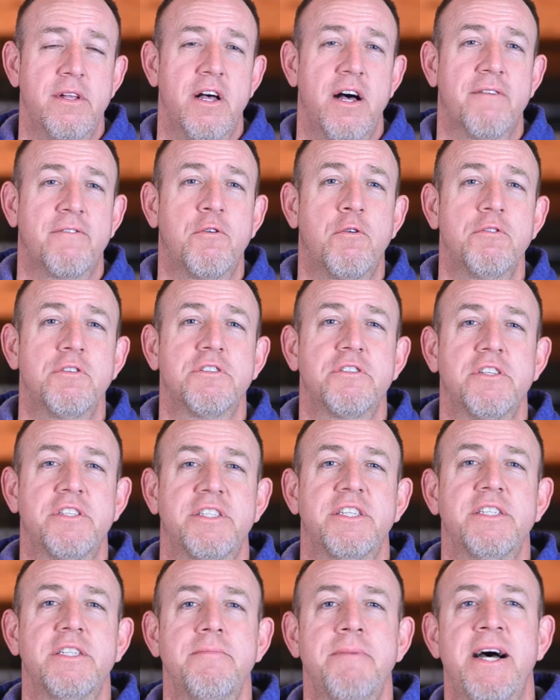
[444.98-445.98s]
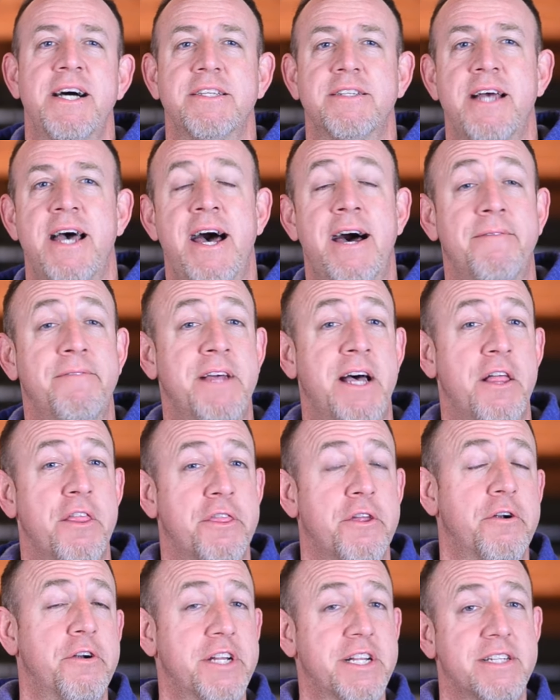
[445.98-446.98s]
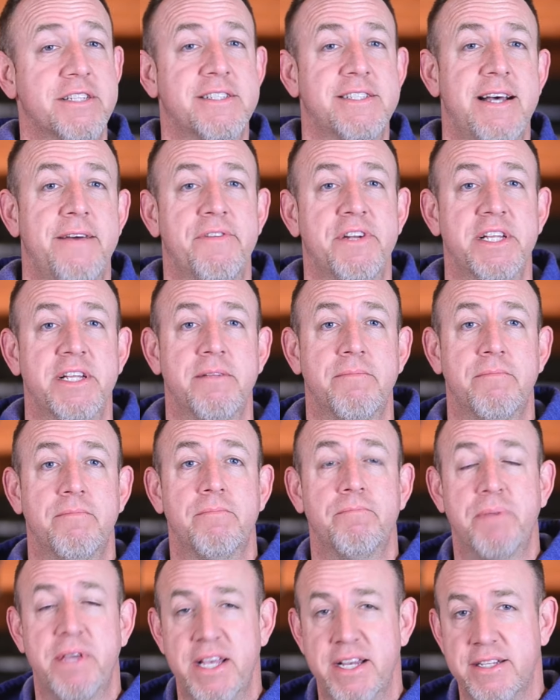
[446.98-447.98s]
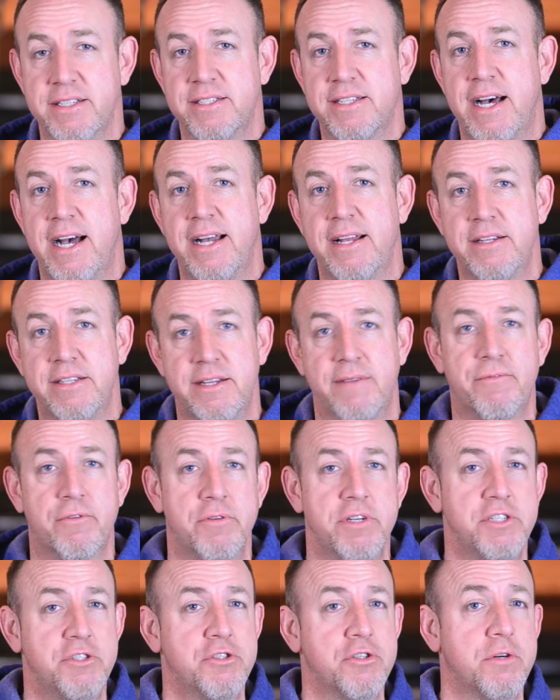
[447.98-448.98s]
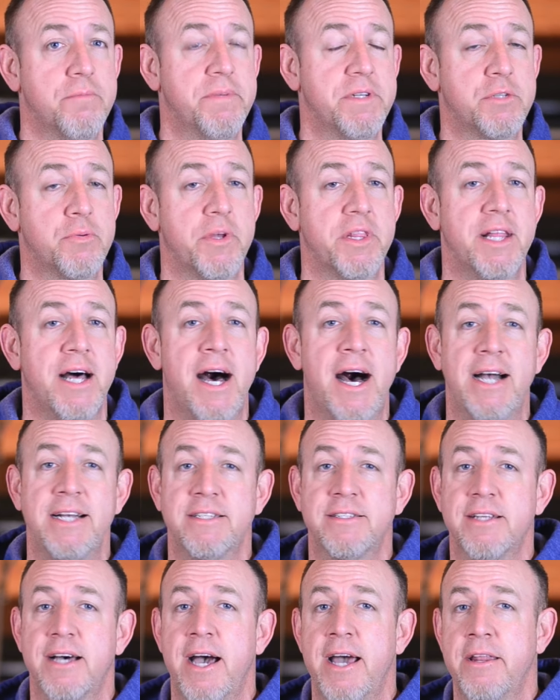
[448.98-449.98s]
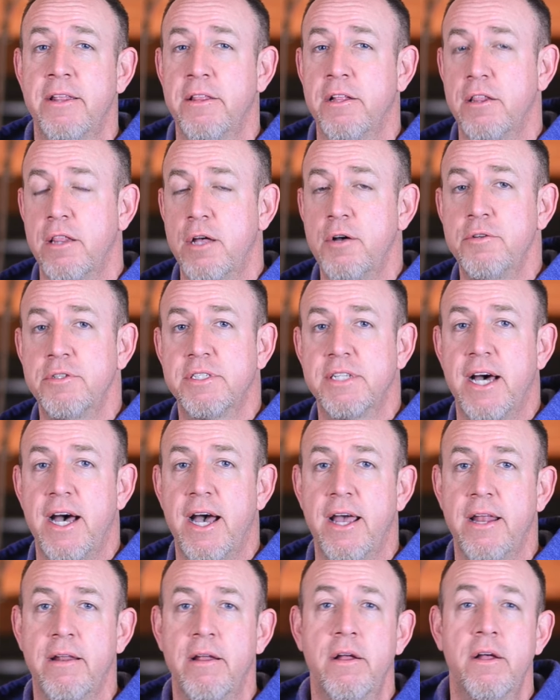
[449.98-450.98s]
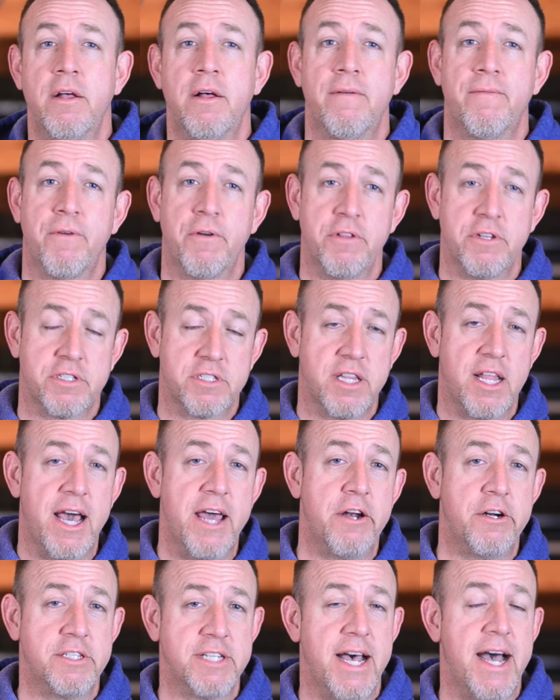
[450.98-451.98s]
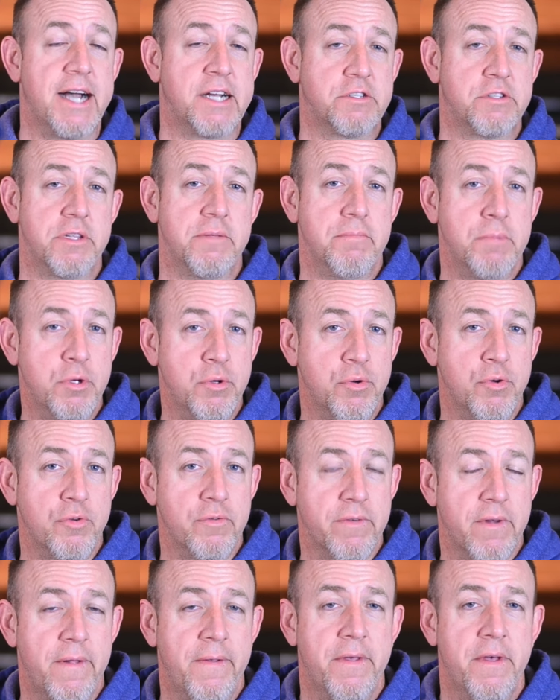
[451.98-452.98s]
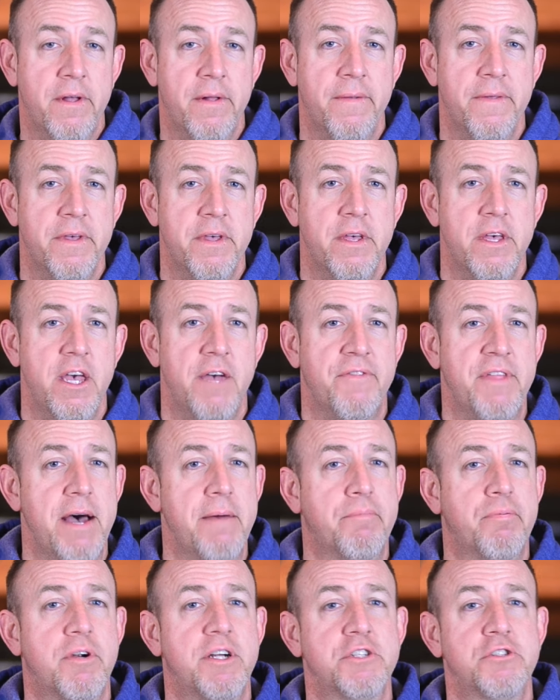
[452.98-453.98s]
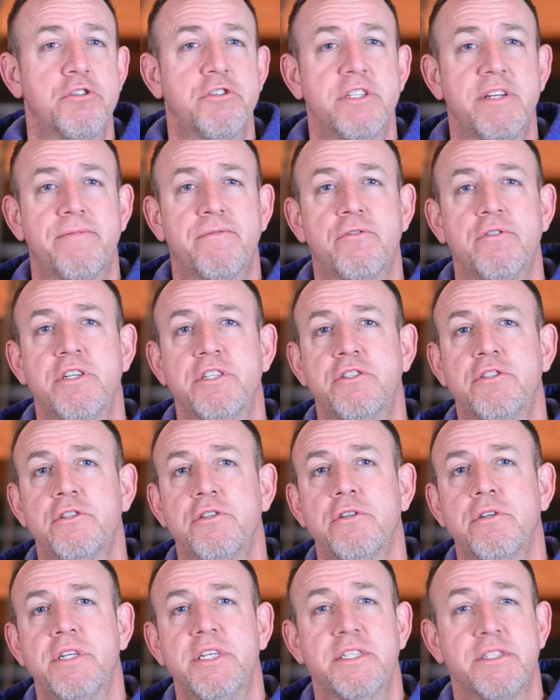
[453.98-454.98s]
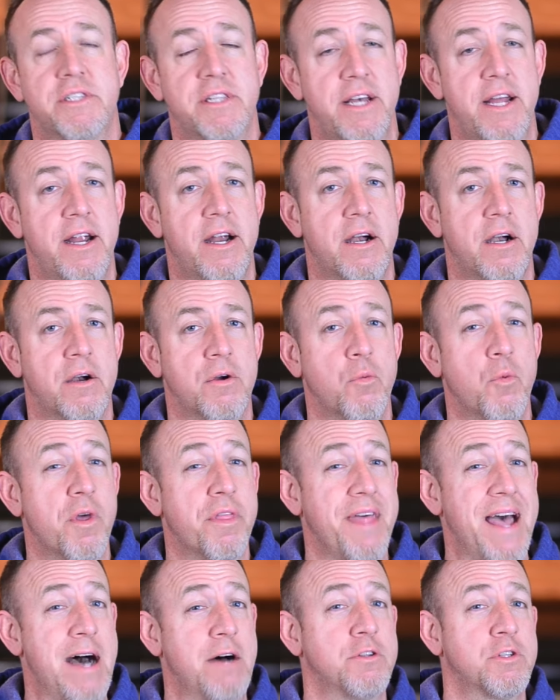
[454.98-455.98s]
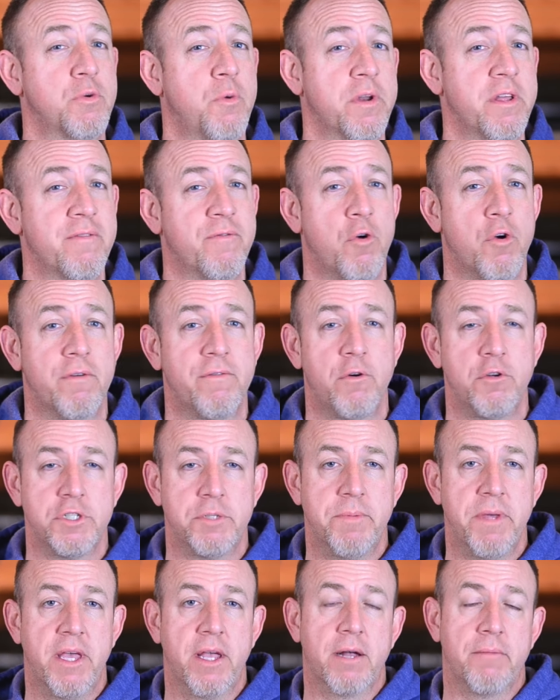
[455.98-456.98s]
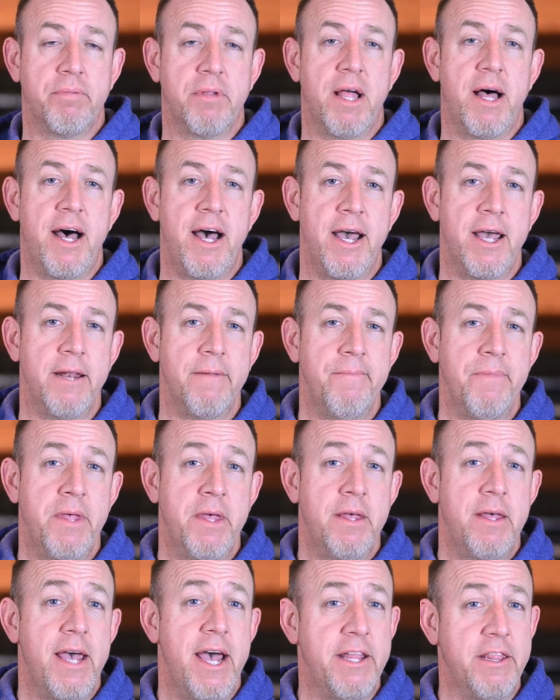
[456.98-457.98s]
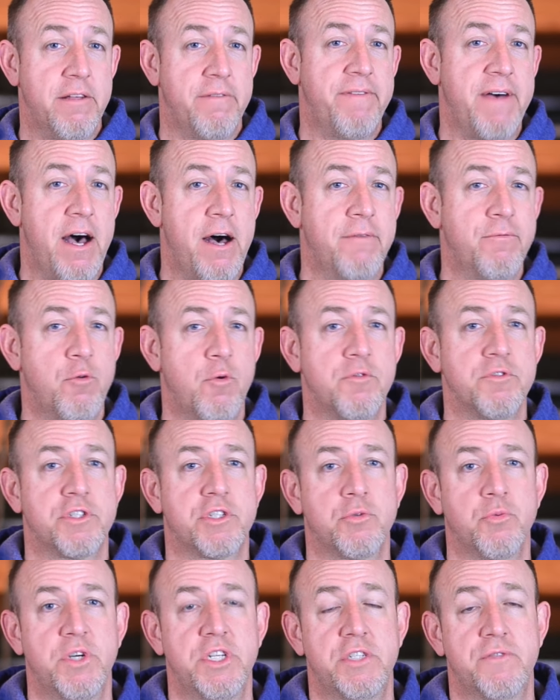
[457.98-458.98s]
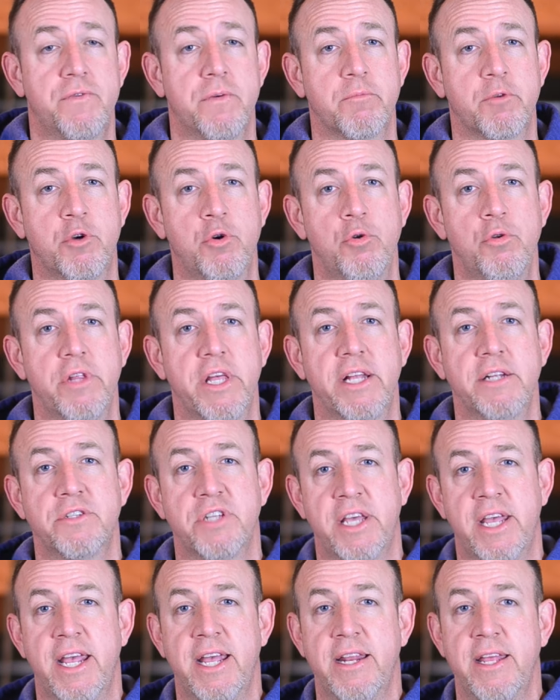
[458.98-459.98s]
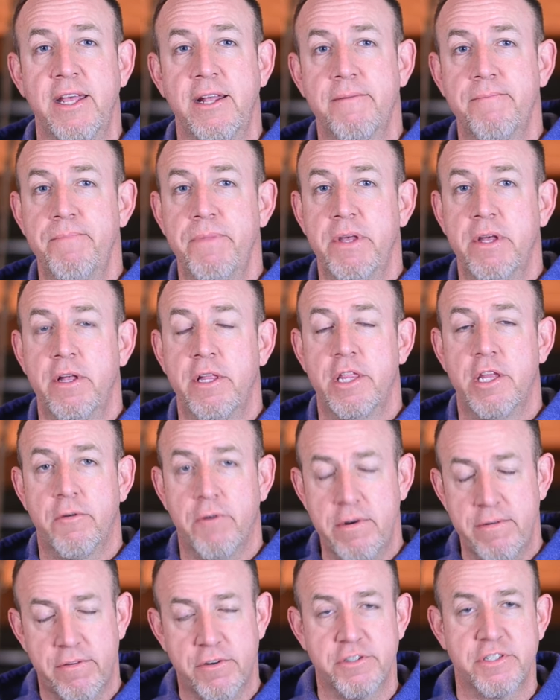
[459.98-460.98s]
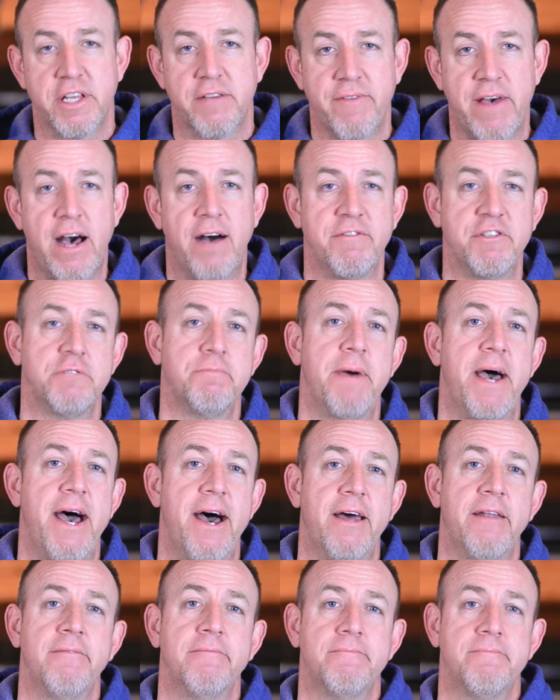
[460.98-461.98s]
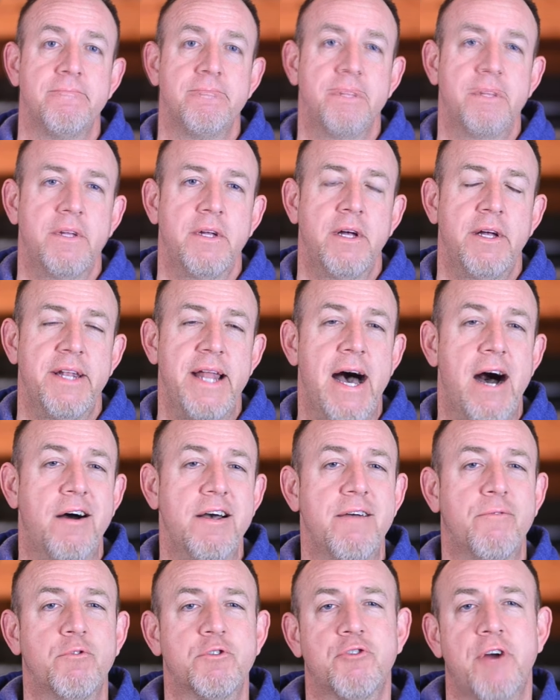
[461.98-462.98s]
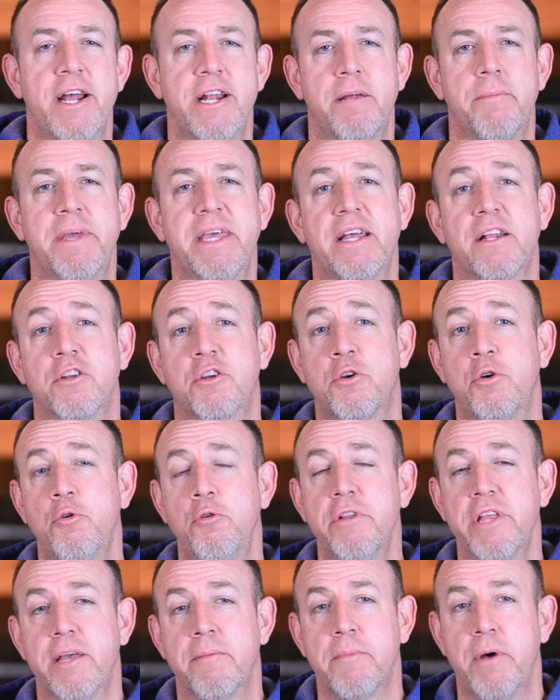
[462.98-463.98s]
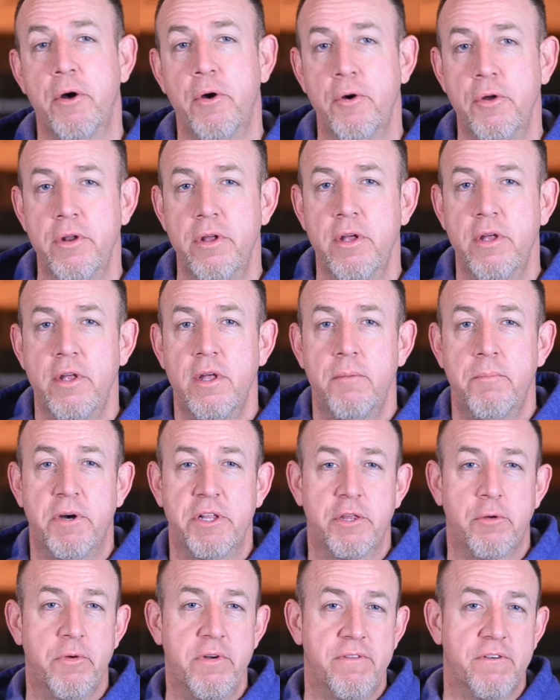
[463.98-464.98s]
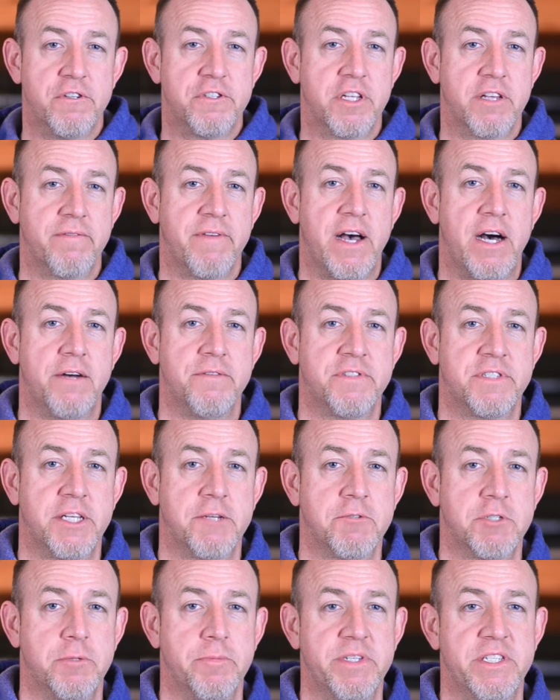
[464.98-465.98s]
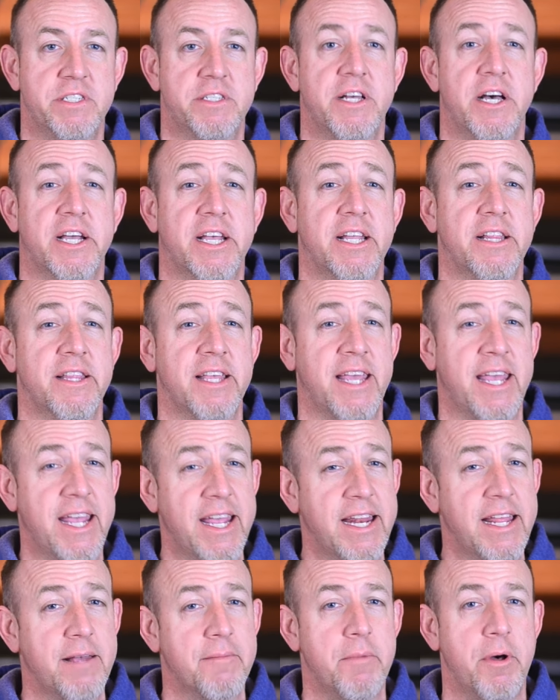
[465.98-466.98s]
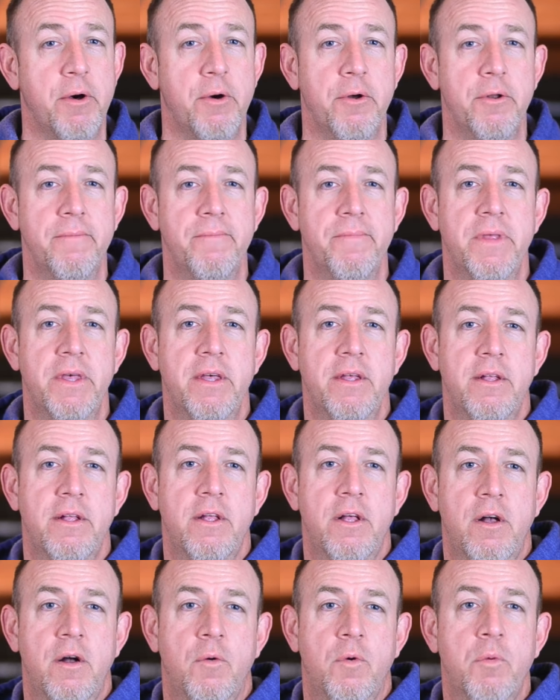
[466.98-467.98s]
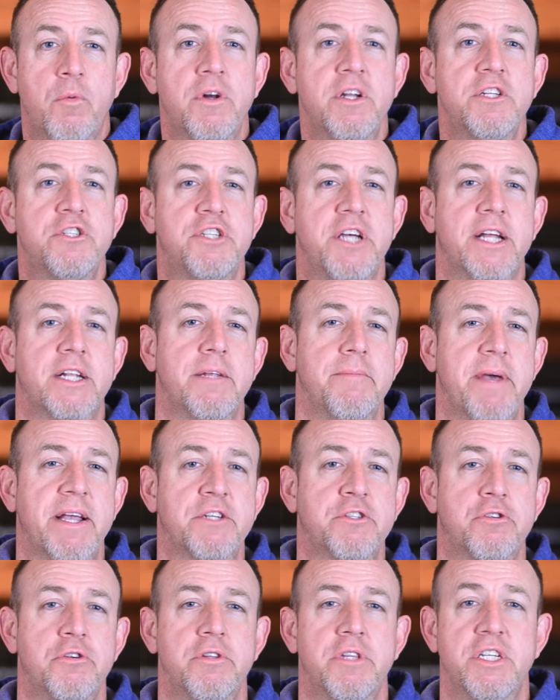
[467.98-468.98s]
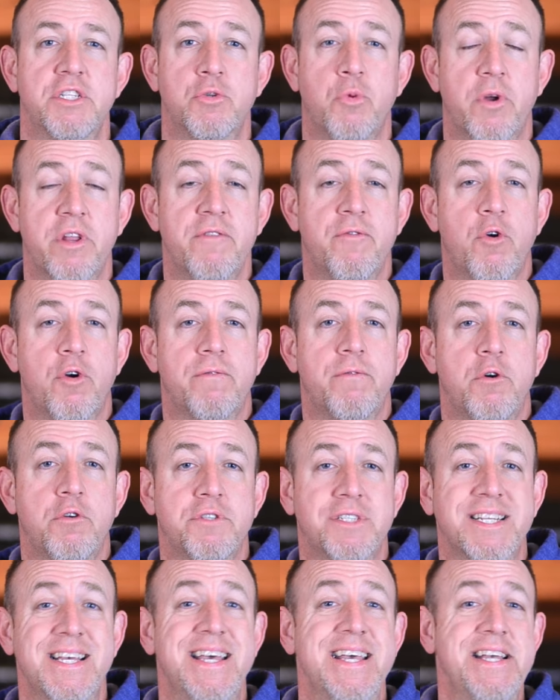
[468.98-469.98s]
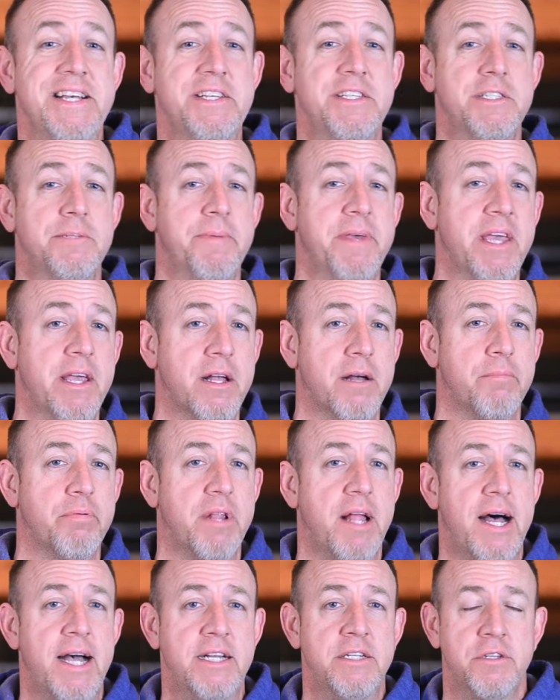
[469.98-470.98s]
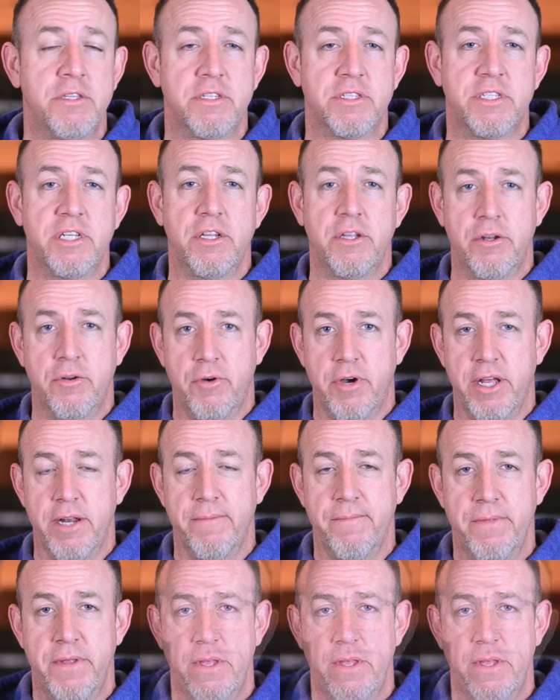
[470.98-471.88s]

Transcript: Of course, the system has to have that 30 to 70 psi differential between the high side and the low side for the slider to actually move. If that pressure differential is there without 24 volts being applied, and the valve won't switch from cooling to heating, the reversing valve is bad. Now, if we're trying to be in cooling mode, but the reversing valve seems to be stuck in the heating mode, we want to check to make sure that 24 volts is being applied to the solenoid.